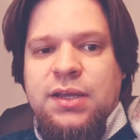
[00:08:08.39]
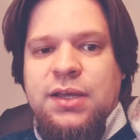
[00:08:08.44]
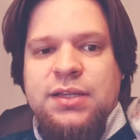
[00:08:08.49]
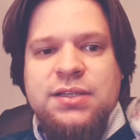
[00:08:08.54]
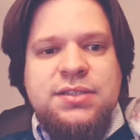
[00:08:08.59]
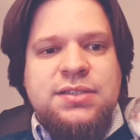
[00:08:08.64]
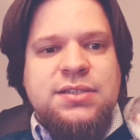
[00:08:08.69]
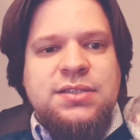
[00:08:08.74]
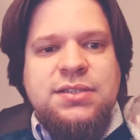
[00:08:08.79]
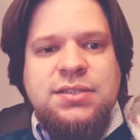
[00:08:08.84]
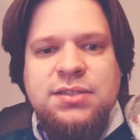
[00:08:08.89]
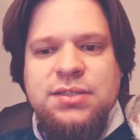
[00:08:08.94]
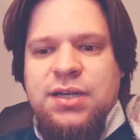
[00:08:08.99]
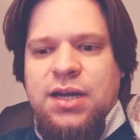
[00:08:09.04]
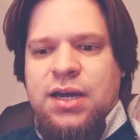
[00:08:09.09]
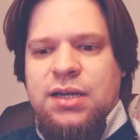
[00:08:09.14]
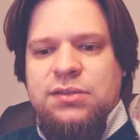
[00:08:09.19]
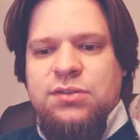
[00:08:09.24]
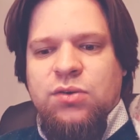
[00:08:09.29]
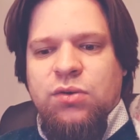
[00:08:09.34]
It's
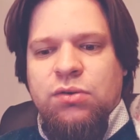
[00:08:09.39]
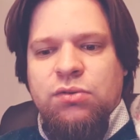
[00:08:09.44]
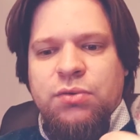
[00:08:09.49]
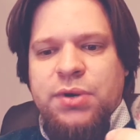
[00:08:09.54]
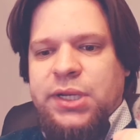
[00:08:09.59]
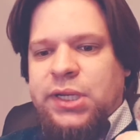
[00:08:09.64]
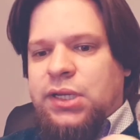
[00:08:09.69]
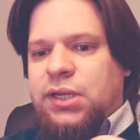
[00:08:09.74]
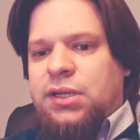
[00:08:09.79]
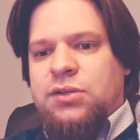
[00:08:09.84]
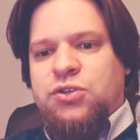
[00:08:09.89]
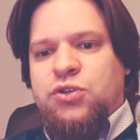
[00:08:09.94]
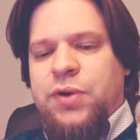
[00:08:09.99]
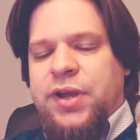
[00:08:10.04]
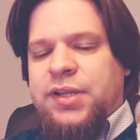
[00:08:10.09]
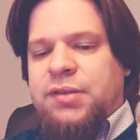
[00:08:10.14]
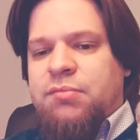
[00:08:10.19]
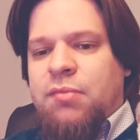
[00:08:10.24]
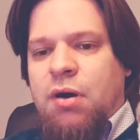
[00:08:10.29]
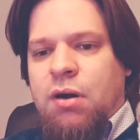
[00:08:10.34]
not already
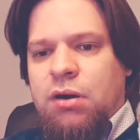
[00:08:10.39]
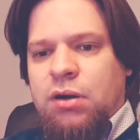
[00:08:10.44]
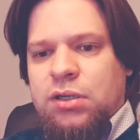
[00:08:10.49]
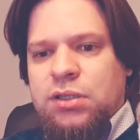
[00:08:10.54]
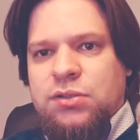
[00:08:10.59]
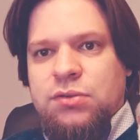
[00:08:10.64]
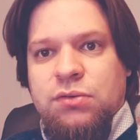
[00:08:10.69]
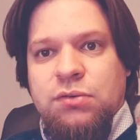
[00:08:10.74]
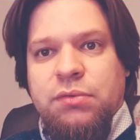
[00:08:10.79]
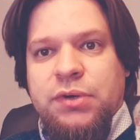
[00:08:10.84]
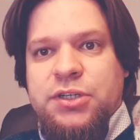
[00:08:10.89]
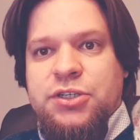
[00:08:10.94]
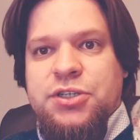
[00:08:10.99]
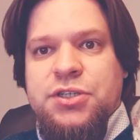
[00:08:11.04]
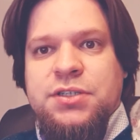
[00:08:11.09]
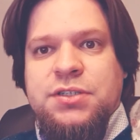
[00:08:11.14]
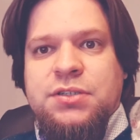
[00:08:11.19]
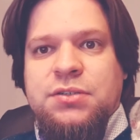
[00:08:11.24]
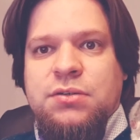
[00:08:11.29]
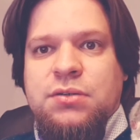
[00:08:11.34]
trademarked or
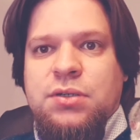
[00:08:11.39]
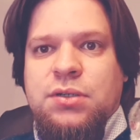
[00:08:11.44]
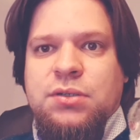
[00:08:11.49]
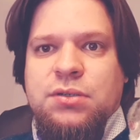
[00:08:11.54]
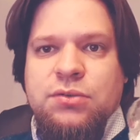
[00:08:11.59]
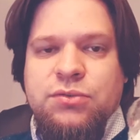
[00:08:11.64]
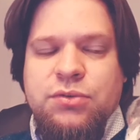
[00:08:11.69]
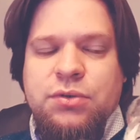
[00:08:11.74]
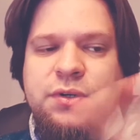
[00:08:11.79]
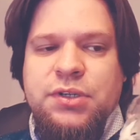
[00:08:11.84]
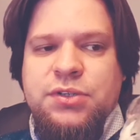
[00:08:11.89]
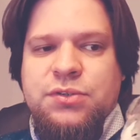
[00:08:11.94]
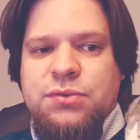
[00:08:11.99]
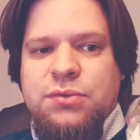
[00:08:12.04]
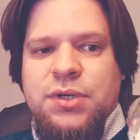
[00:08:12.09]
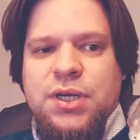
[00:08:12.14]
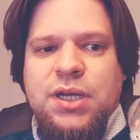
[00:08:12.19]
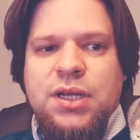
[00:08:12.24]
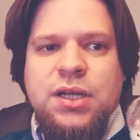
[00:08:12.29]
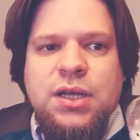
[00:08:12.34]
registered, contrary
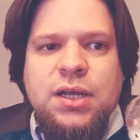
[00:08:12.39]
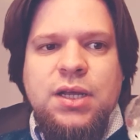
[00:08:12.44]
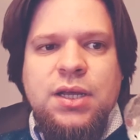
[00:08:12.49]
to uh,